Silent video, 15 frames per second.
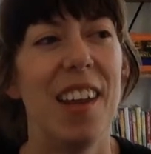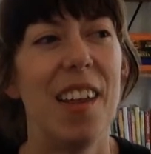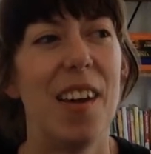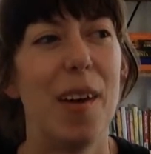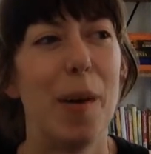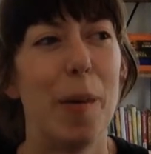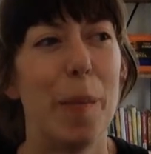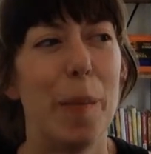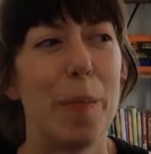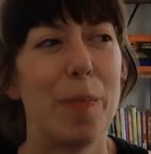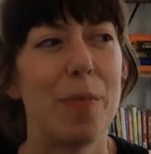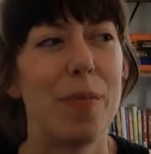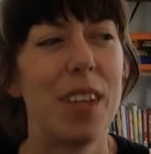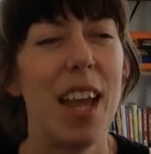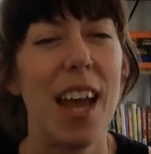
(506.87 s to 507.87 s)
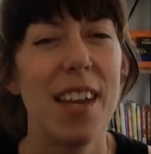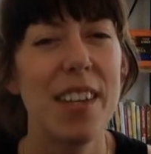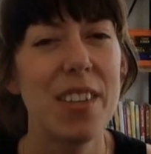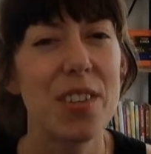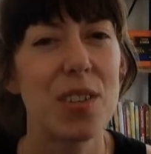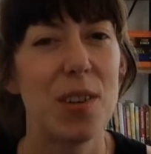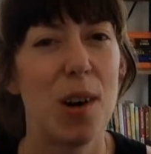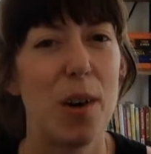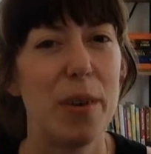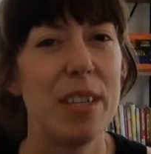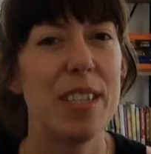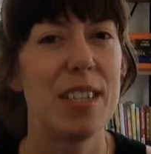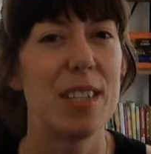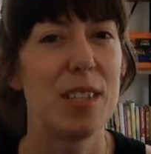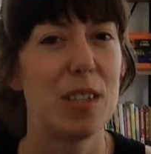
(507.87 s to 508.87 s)
The edits are
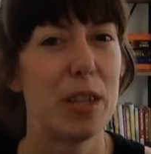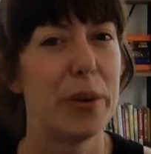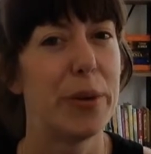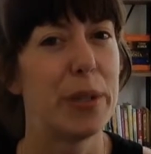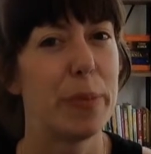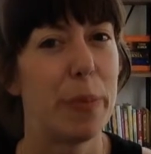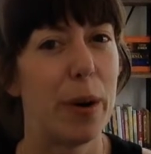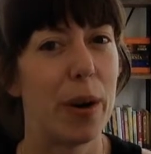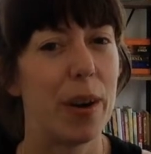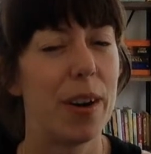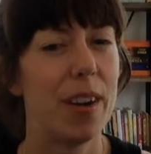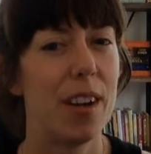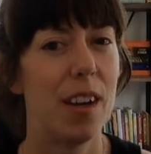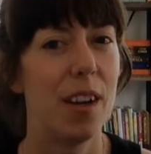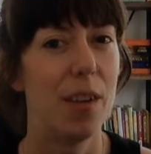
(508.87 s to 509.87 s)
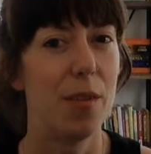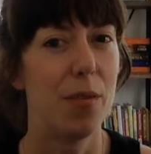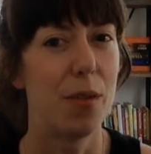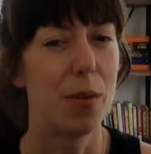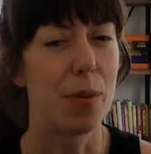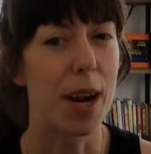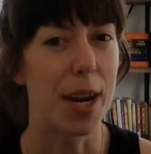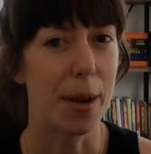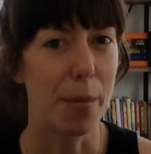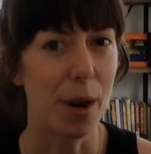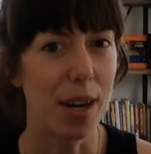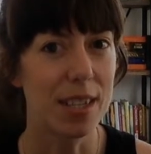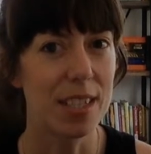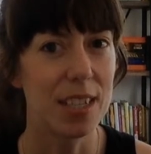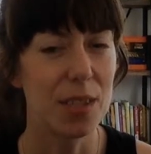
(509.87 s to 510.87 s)
always the slowest part of the writing
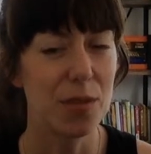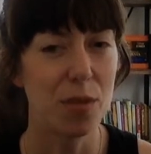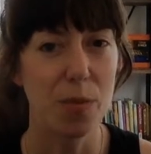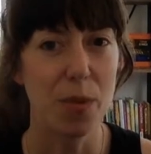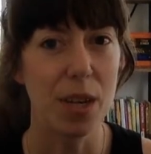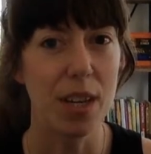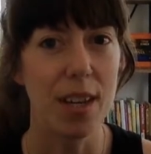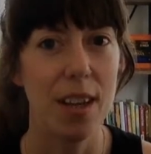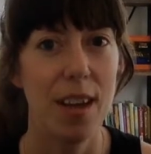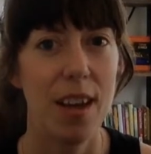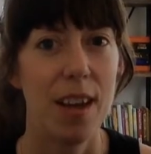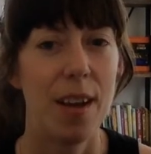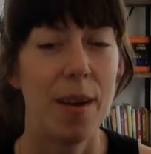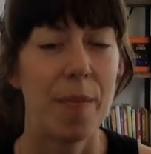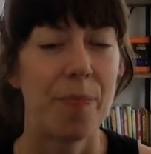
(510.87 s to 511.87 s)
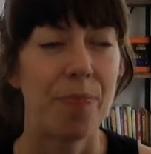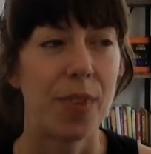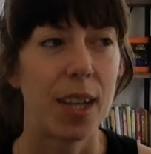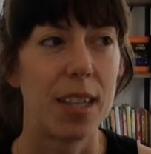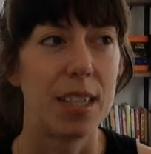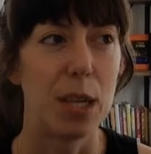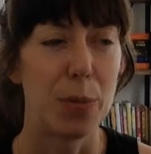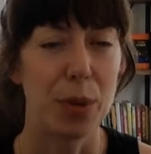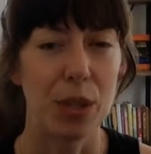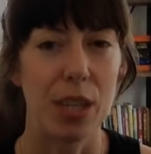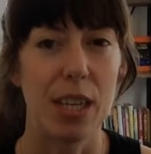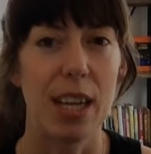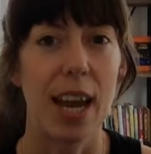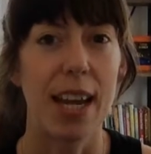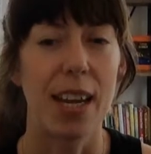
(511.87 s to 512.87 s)
process for me.
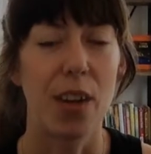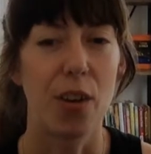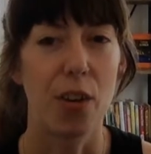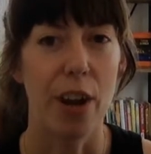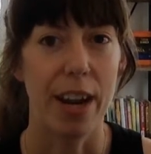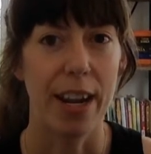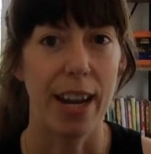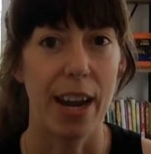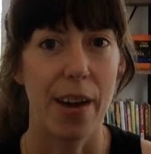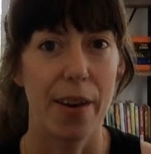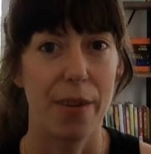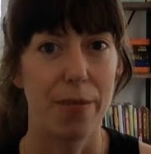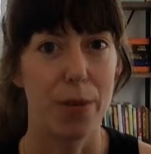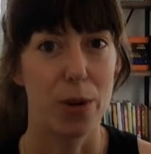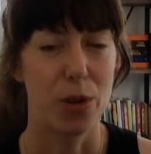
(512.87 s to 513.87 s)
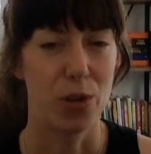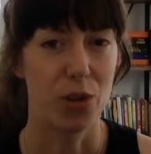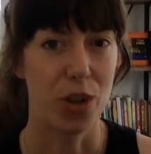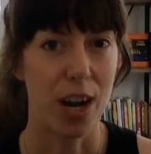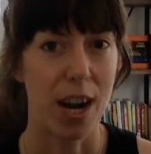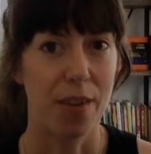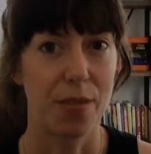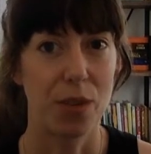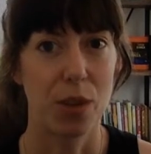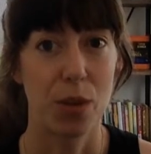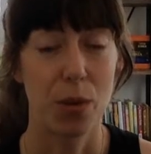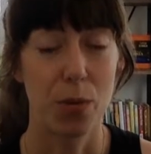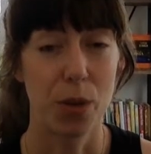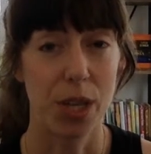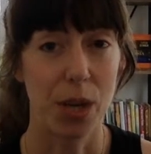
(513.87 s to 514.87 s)
Typically, I can crank out a first draft
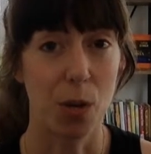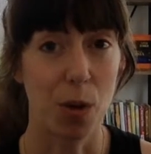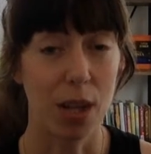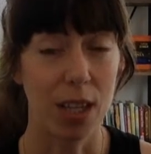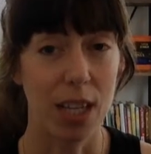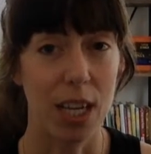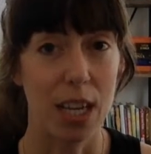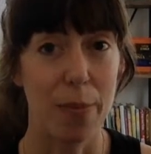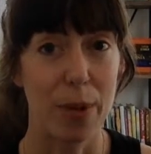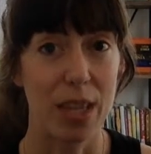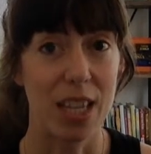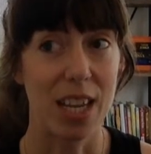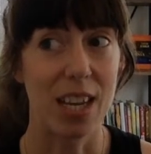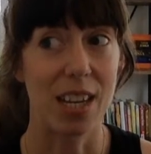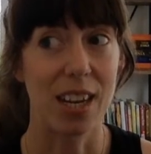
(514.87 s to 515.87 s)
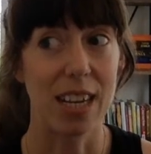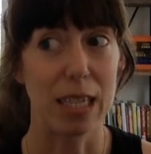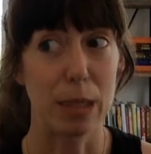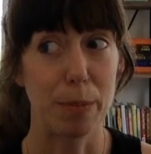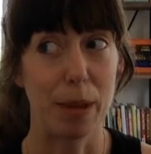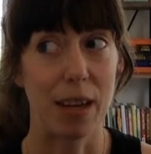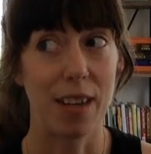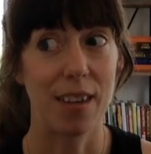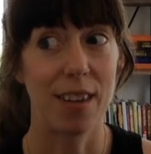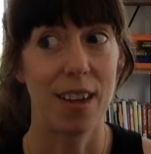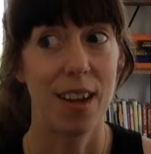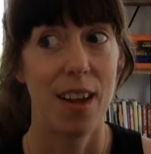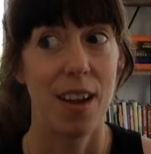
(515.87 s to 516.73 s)
really quickly, but then I spend